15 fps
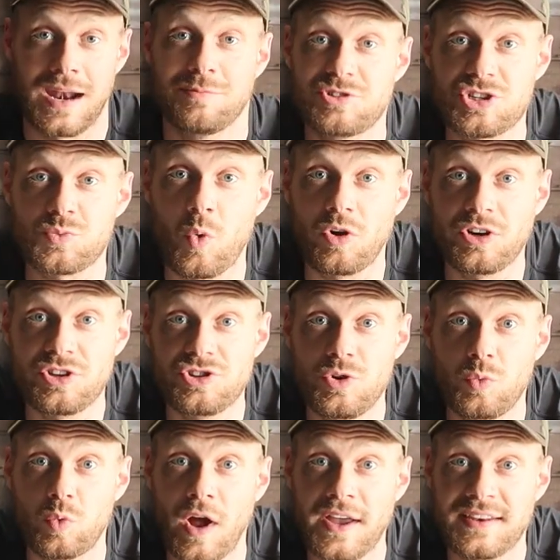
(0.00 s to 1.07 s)
And I'm just warning
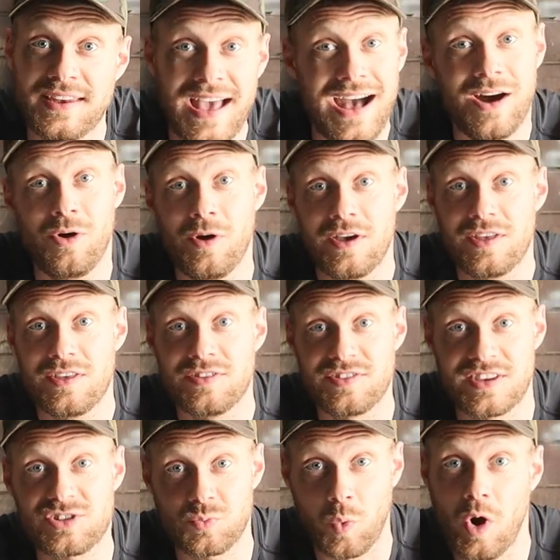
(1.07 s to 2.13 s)
you right now,
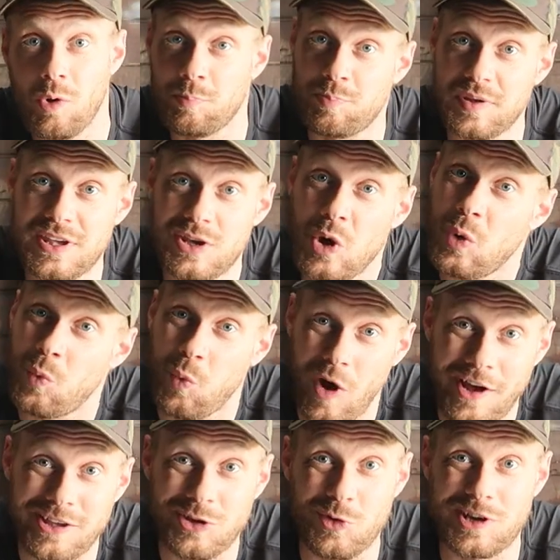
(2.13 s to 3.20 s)
this won't be
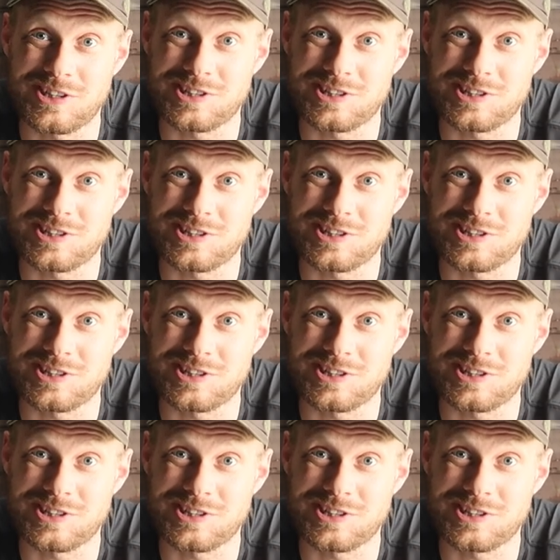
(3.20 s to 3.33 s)
what you